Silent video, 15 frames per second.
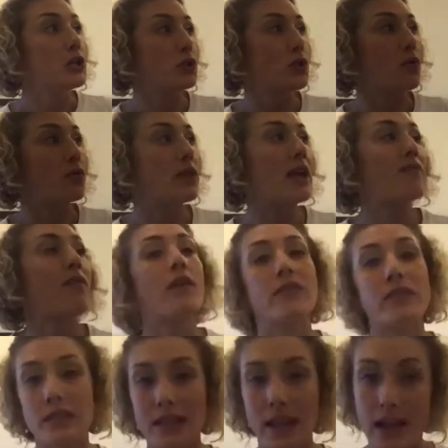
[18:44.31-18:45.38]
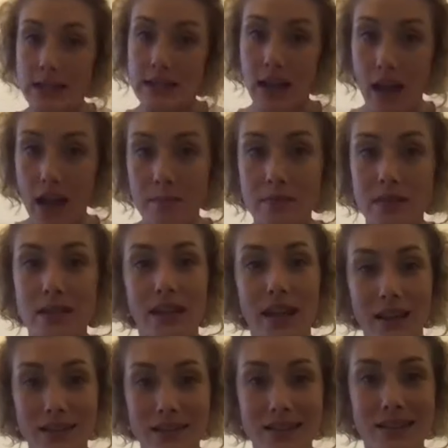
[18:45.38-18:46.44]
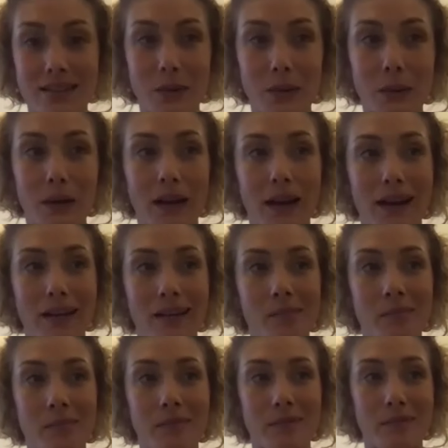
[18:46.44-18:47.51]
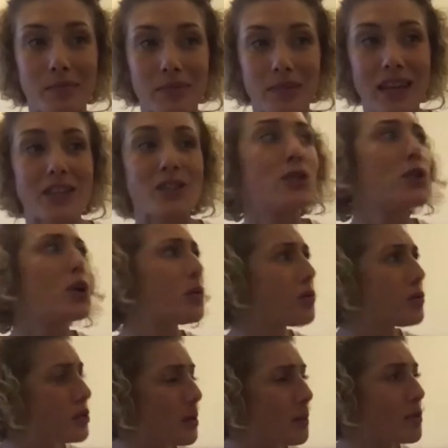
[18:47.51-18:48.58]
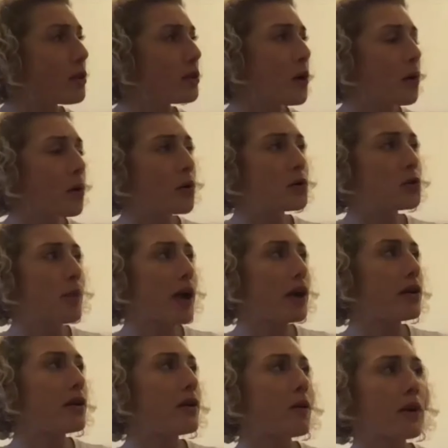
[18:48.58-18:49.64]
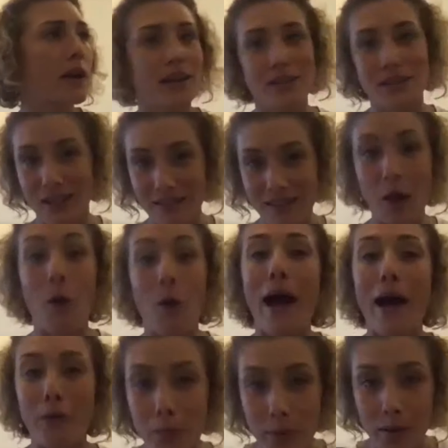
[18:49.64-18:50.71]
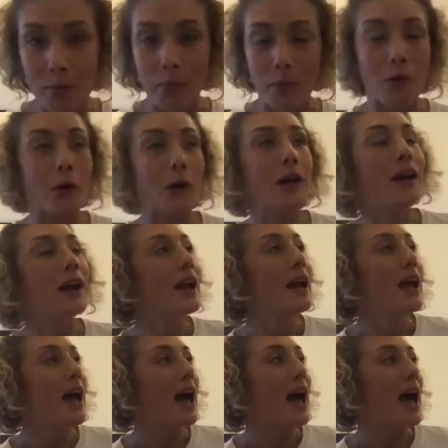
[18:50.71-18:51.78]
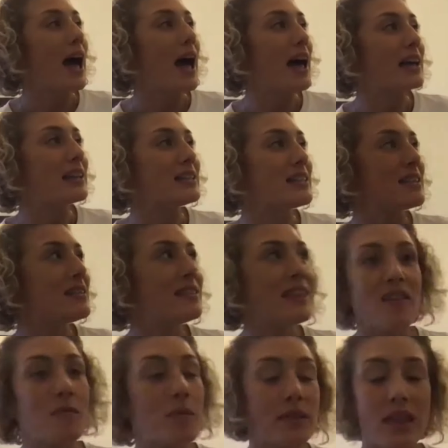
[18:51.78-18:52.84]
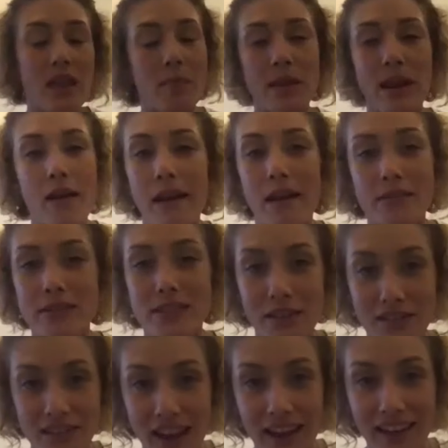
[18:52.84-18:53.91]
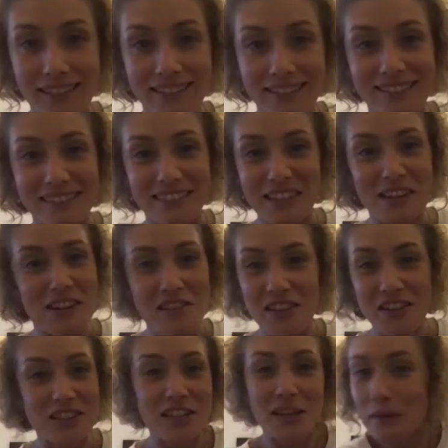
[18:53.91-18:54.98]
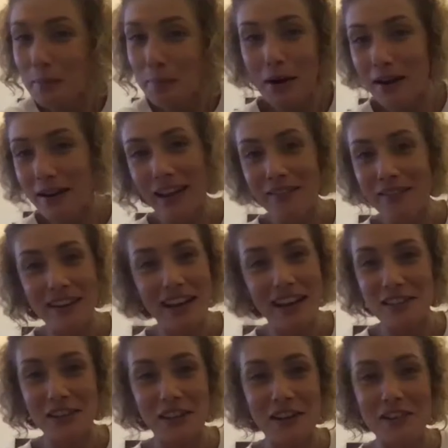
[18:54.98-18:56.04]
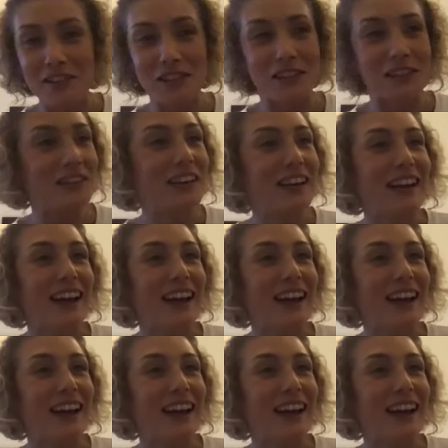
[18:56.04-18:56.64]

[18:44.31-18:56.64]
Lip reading: So they've obviously had time to get to know some of the locals better or get to go out a bit more. And they've been out every single night. You know, there's a different party every night to go to.